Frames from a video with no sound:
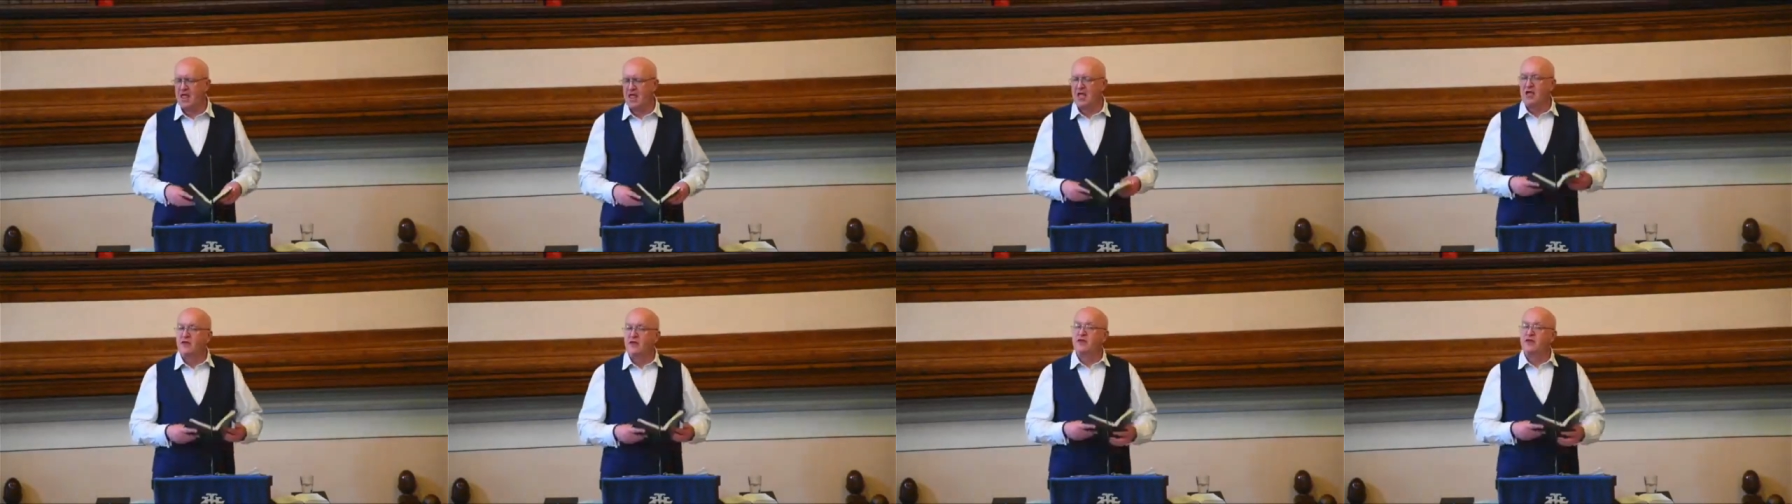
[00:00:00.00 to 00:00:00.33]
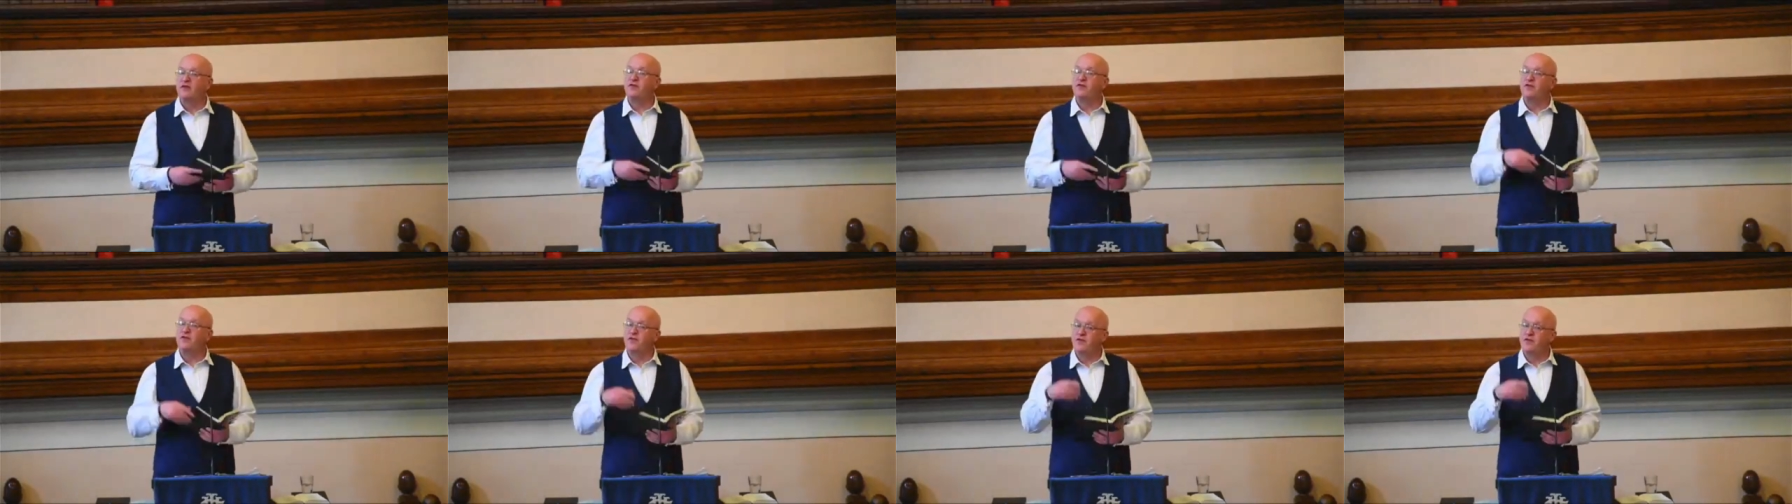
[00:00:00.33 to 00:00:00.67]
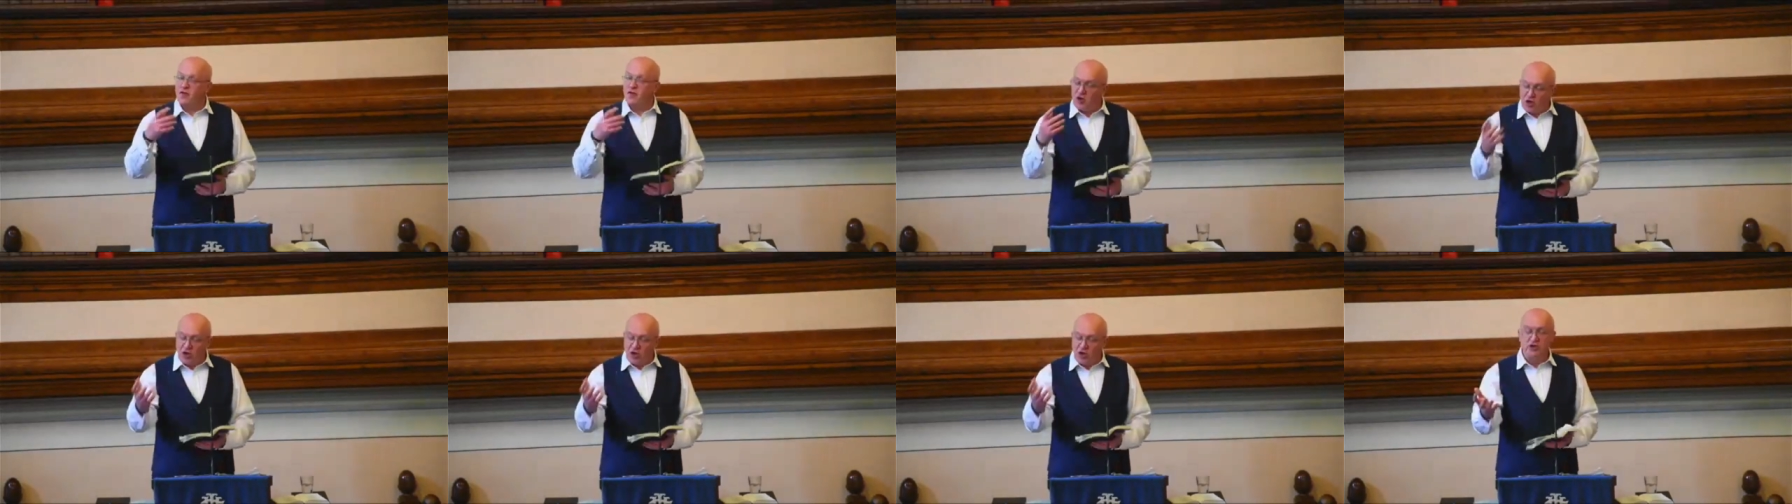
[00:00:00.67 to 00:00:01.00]
The
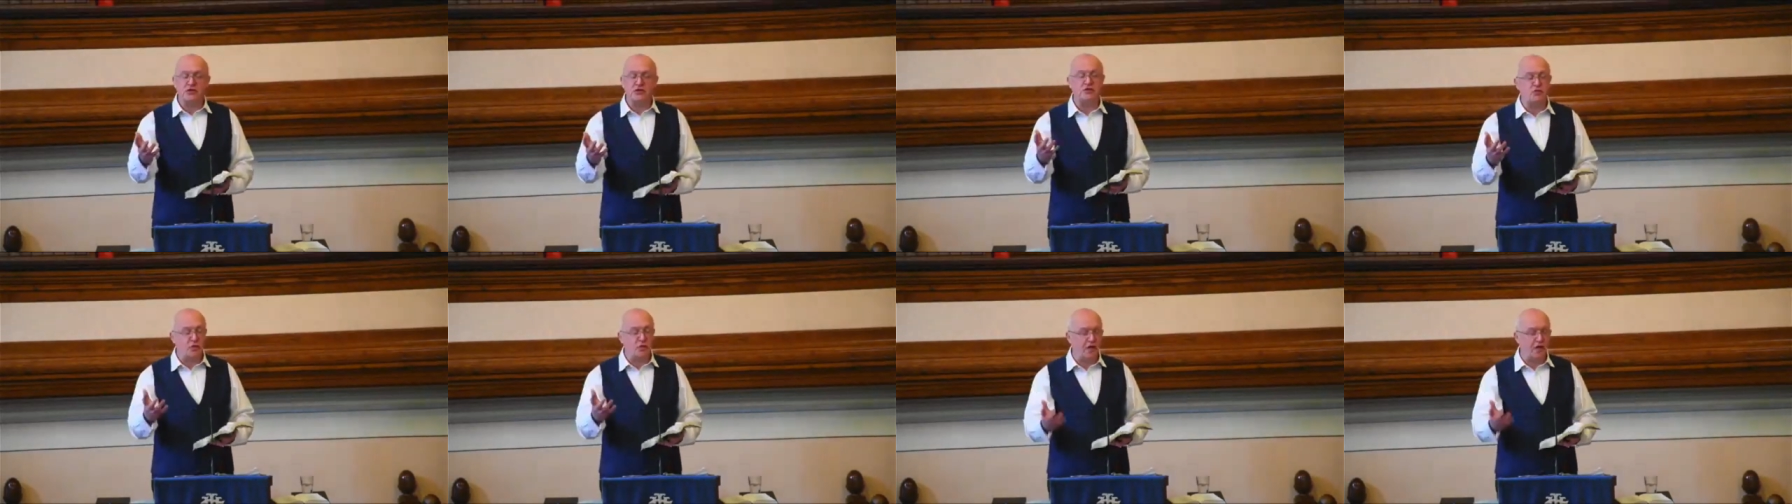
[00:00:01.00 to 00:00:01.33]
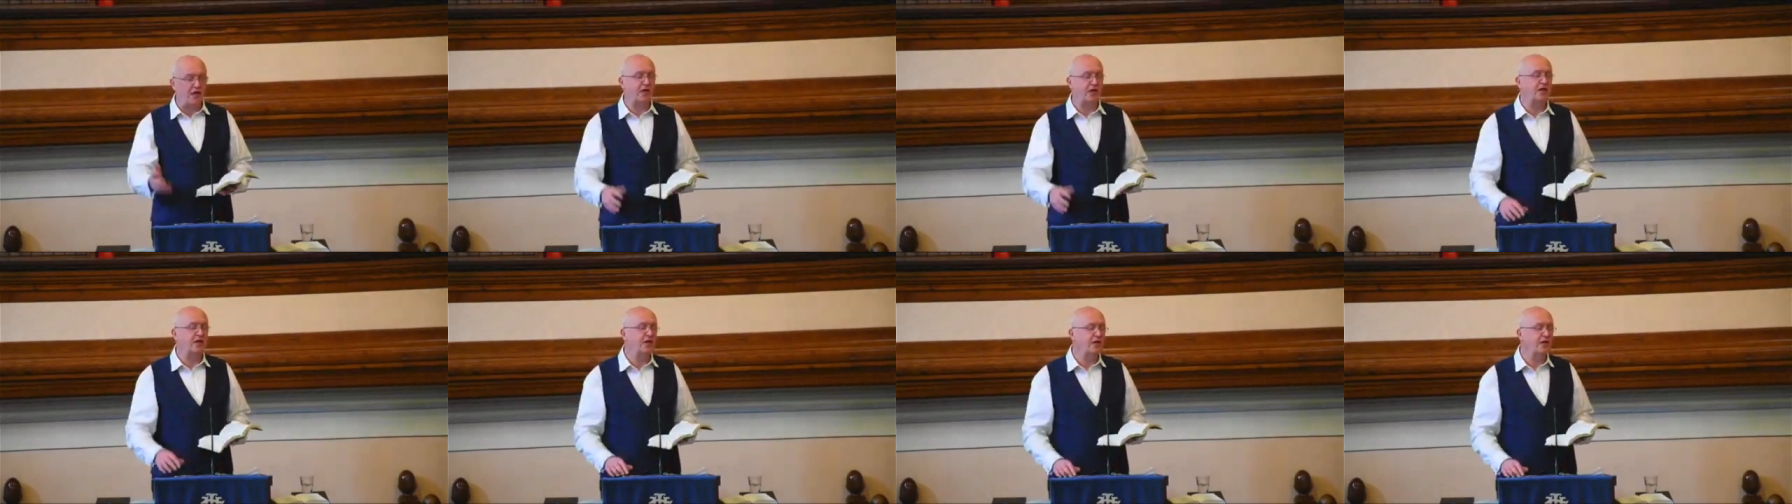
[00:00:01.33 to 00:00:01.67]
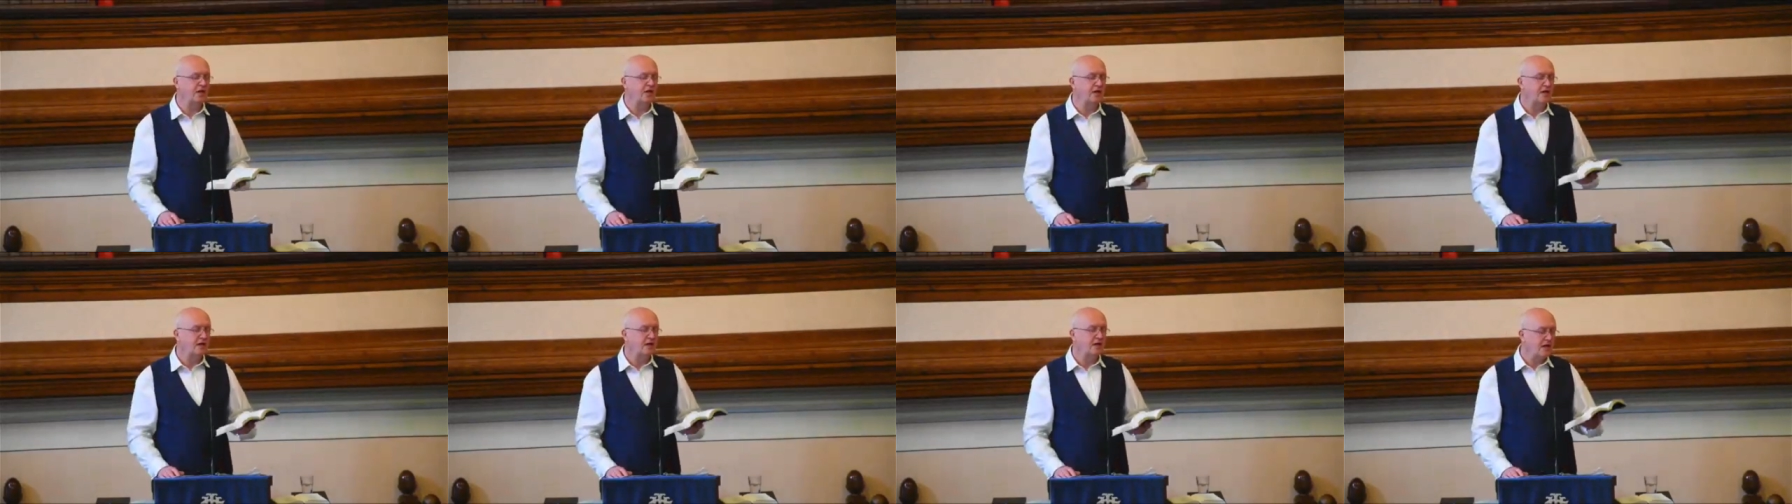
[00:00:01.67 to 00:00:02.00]
first way
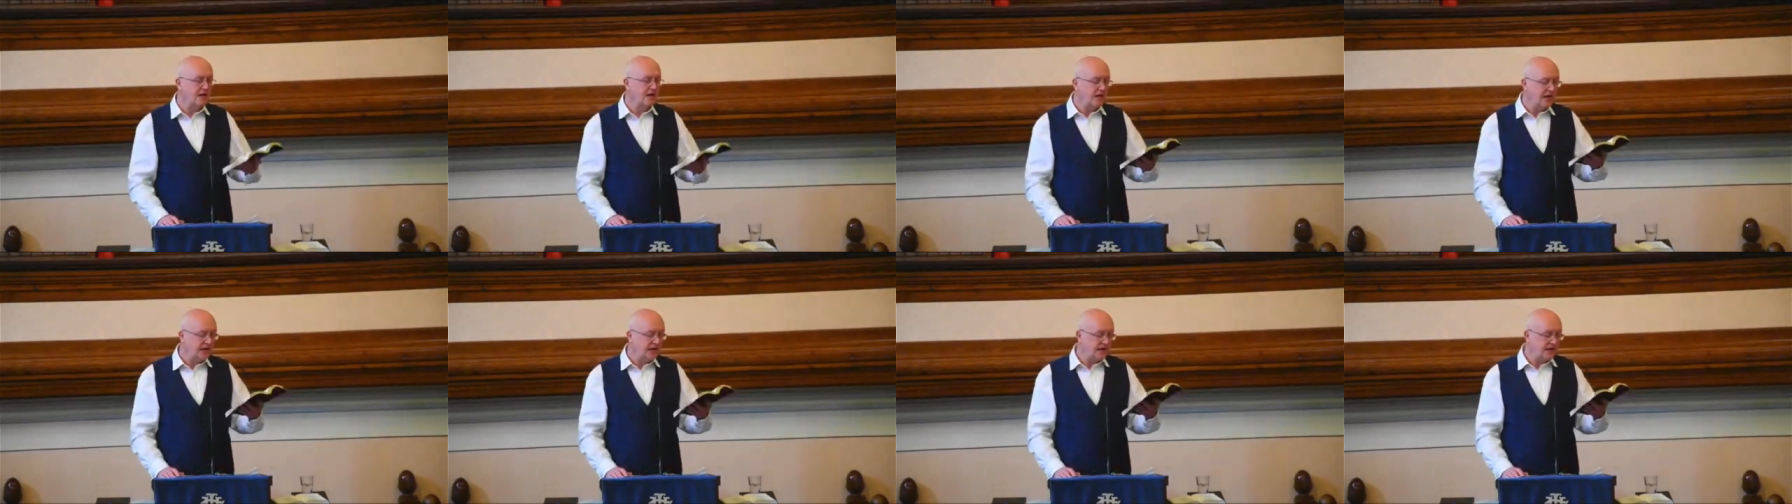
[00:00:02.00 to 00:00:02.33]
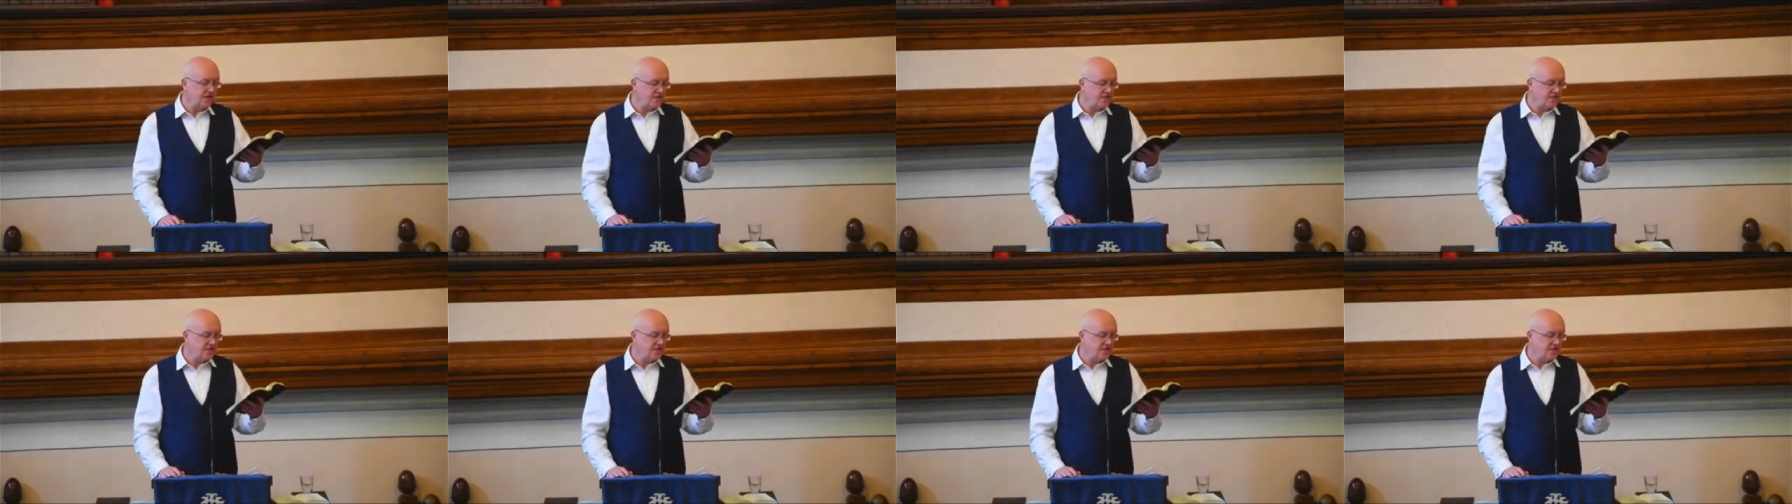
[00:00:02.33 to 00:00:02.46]
is